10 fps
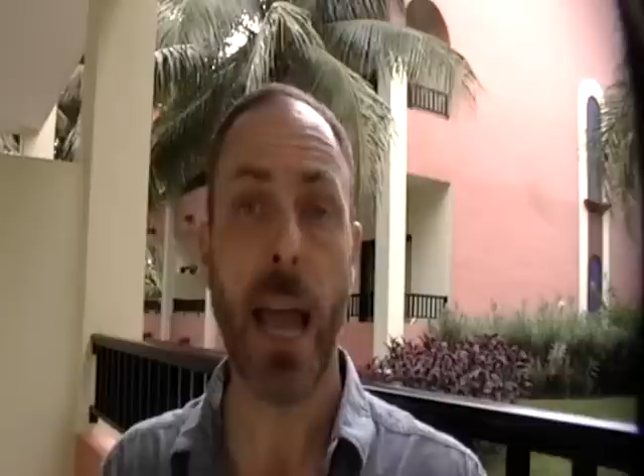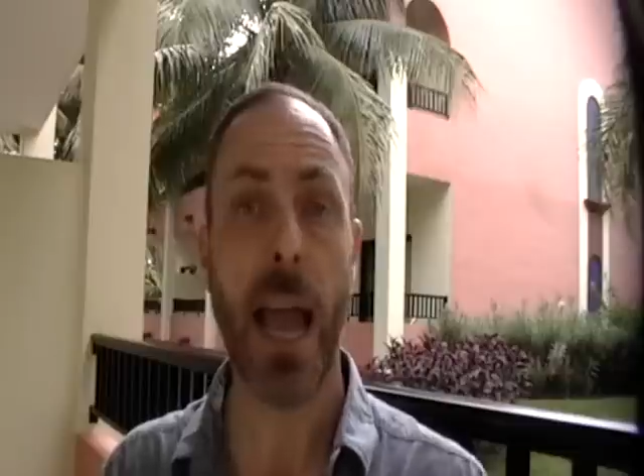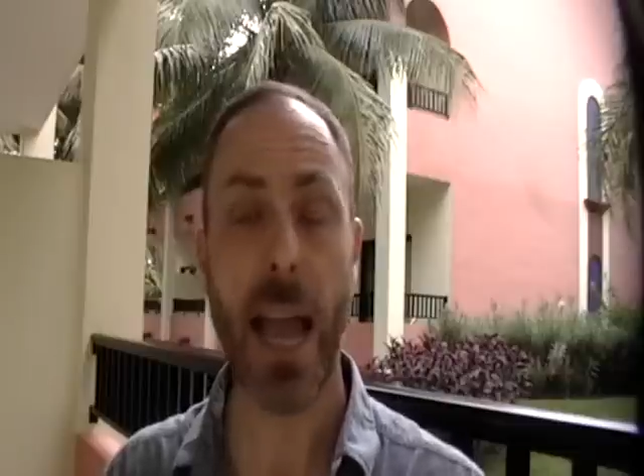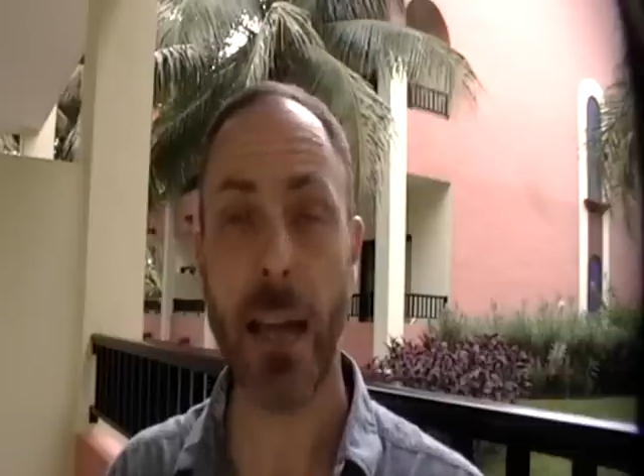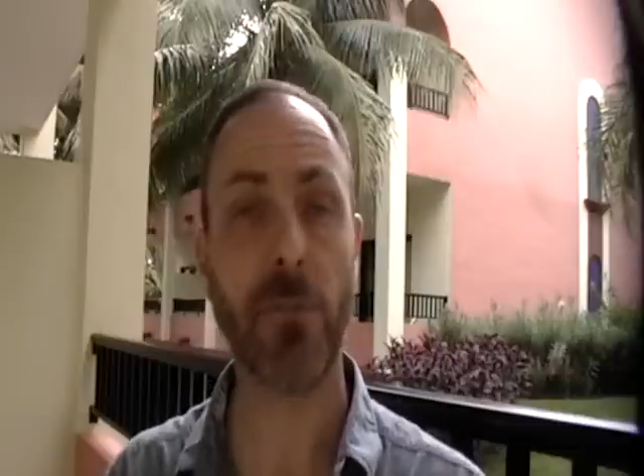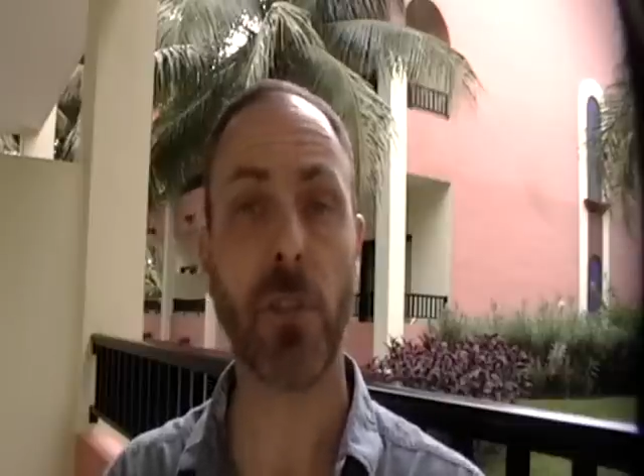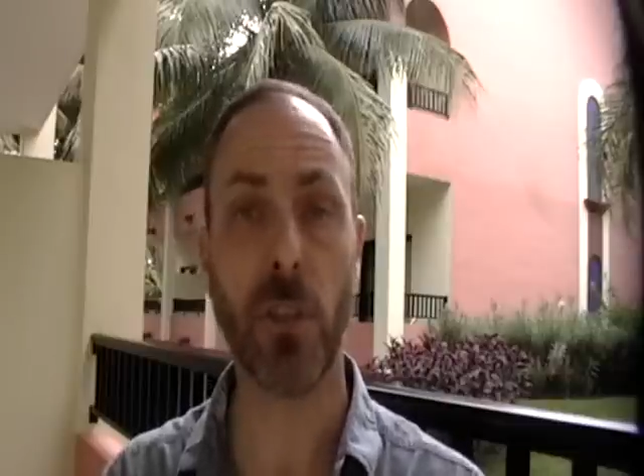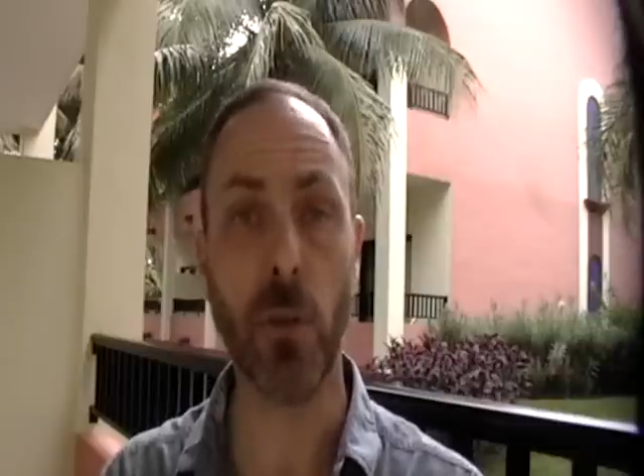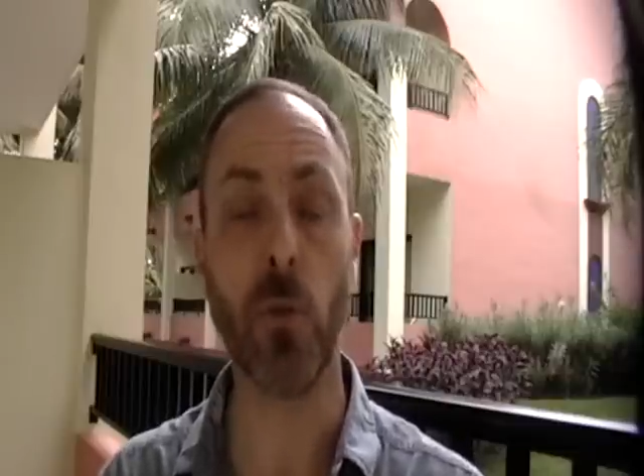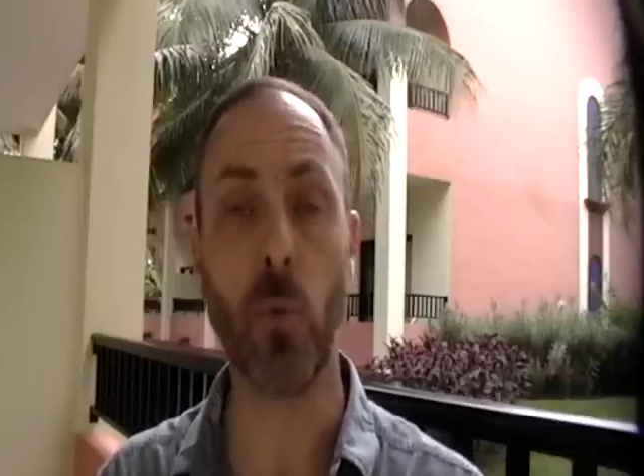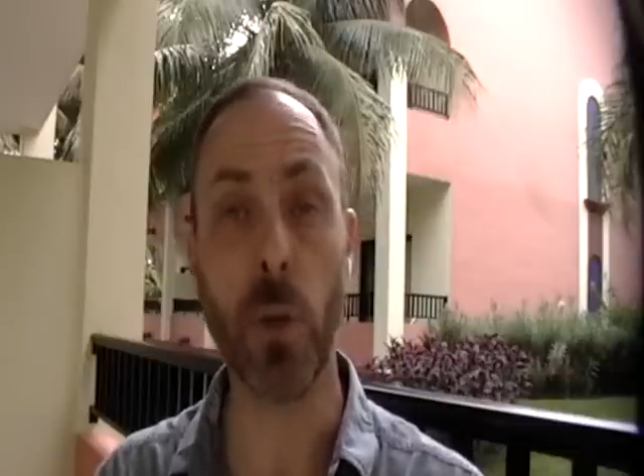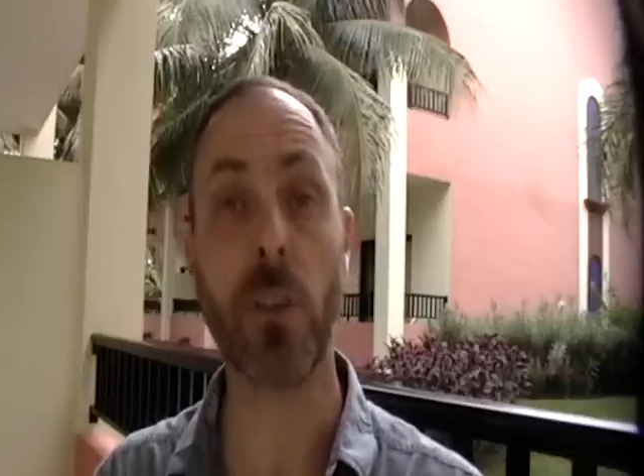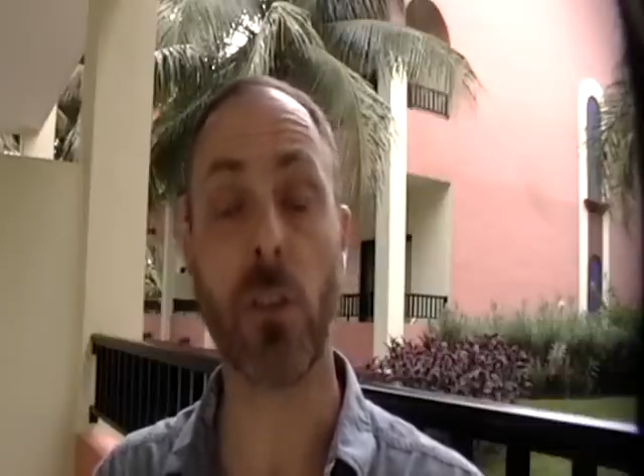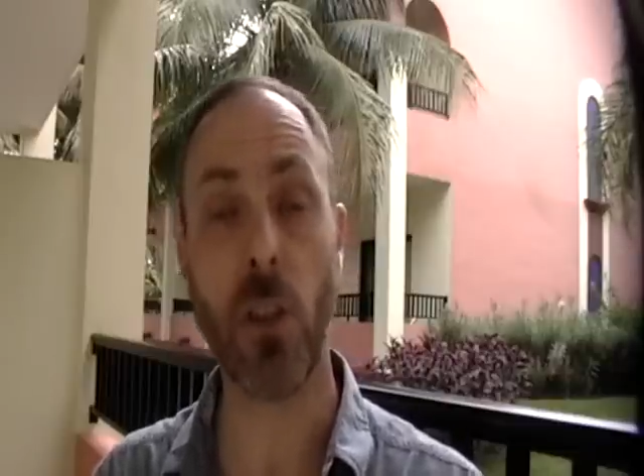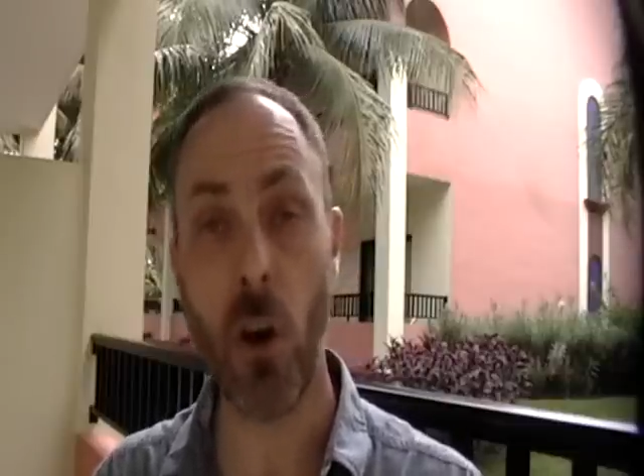have to do
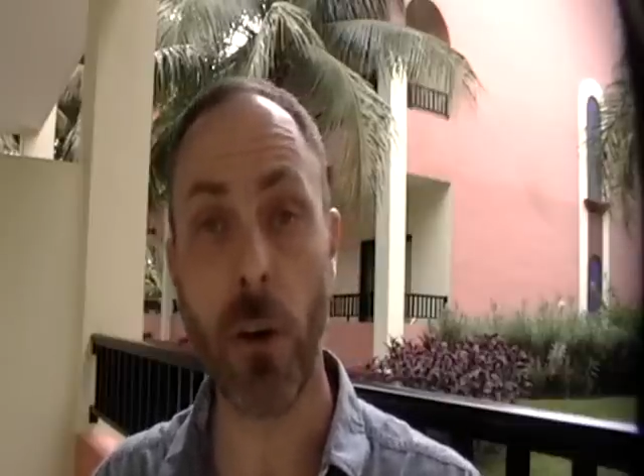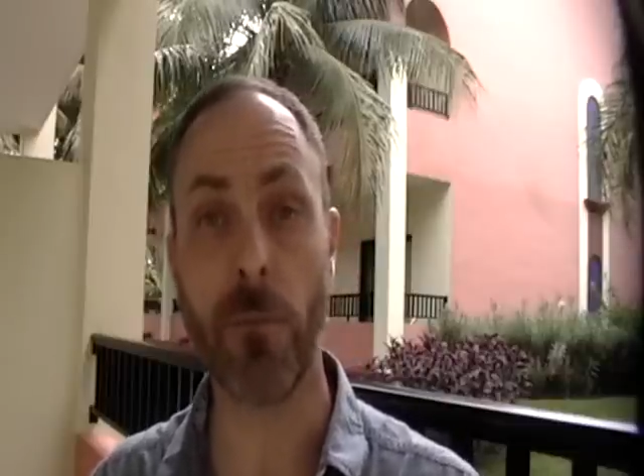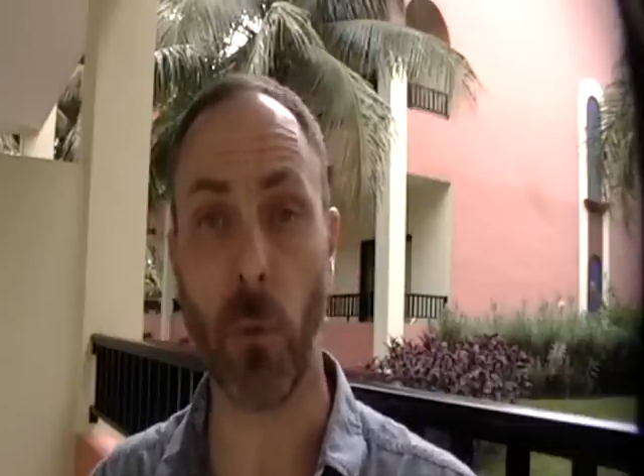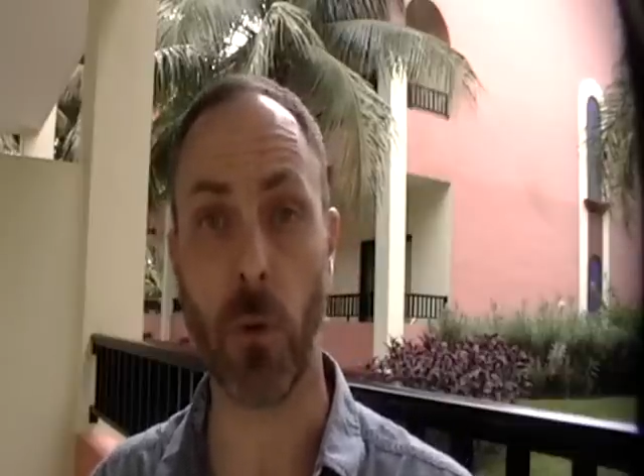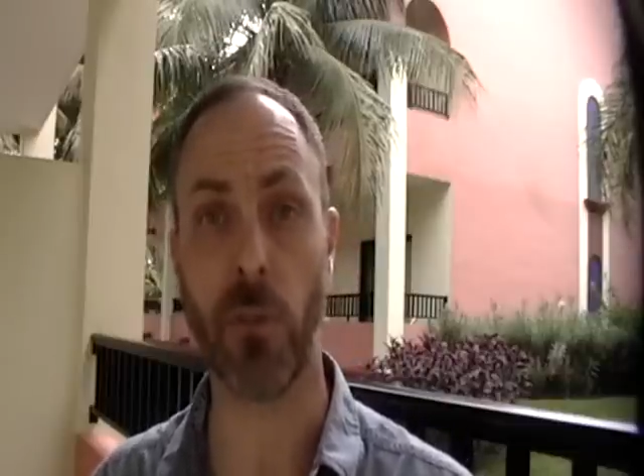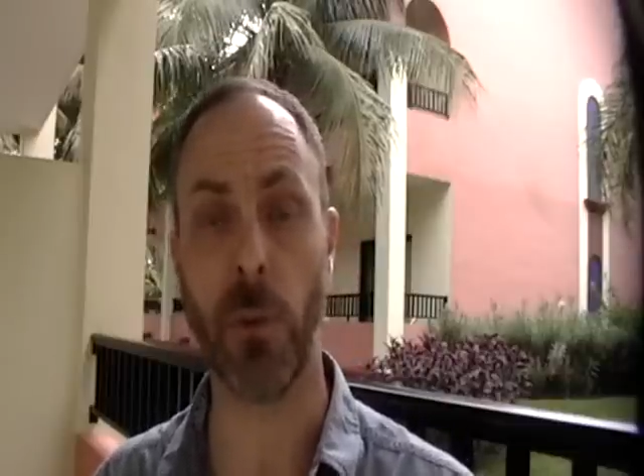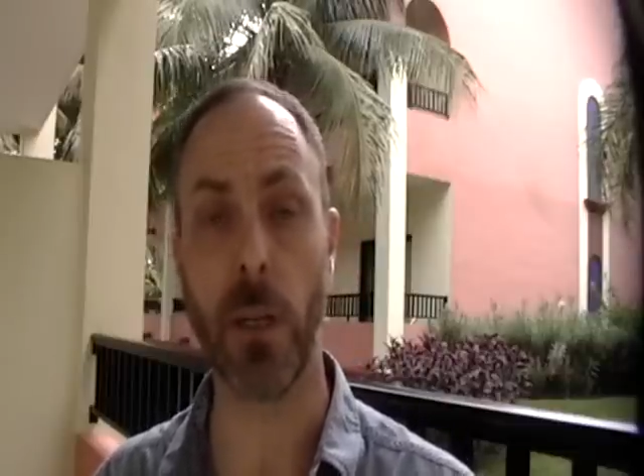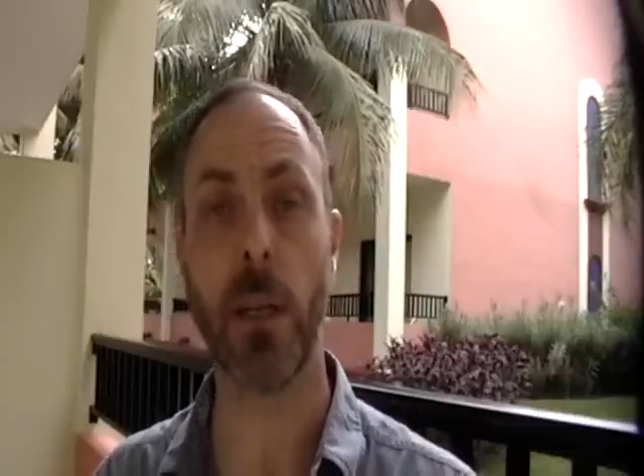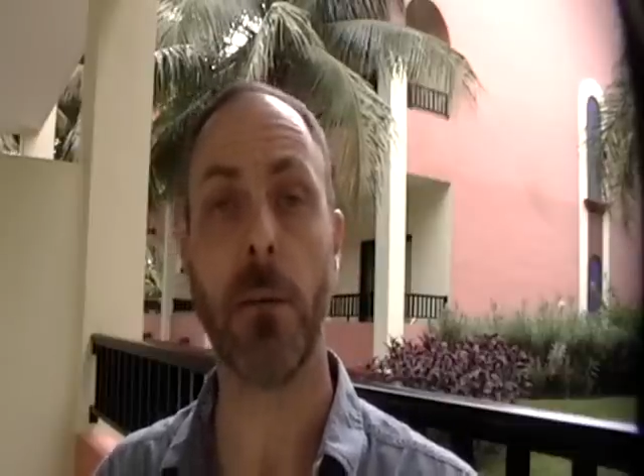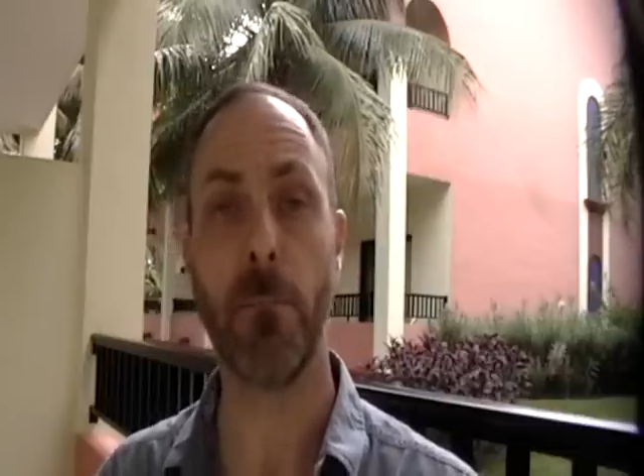with law enforcement,